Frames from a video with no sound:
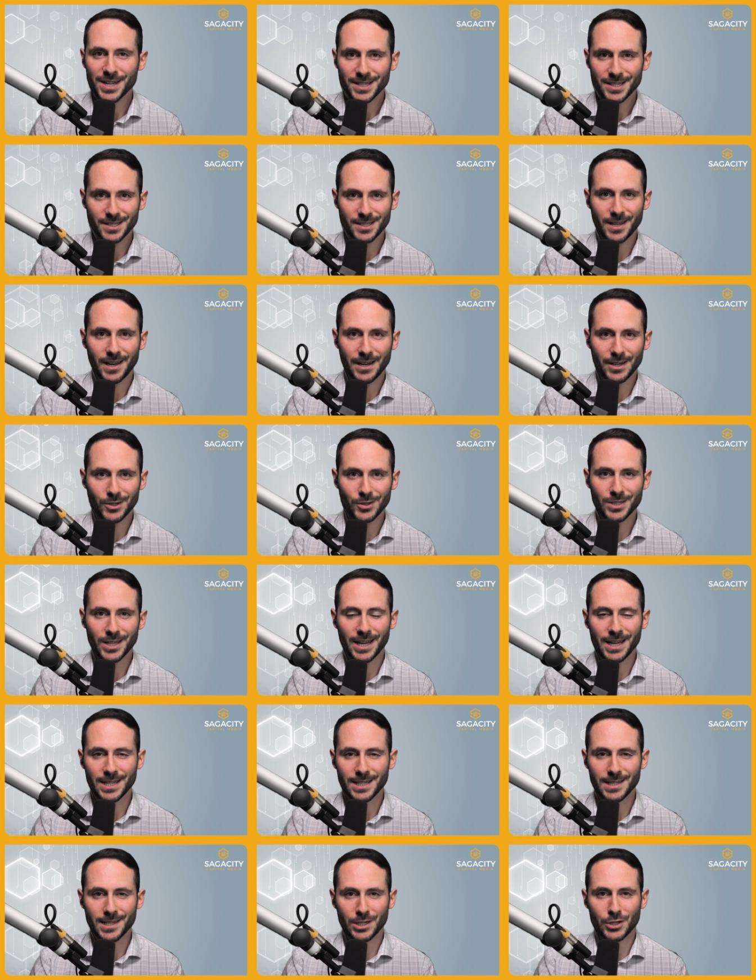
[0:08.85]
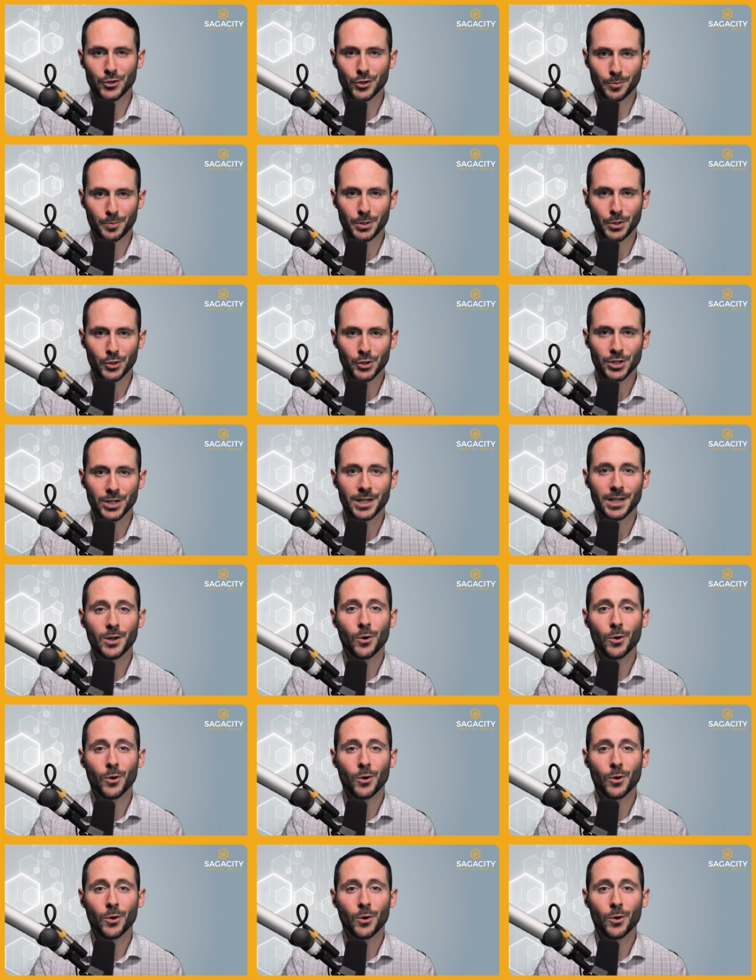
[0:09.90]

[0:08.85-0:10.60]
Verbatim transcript: sales, and distribution.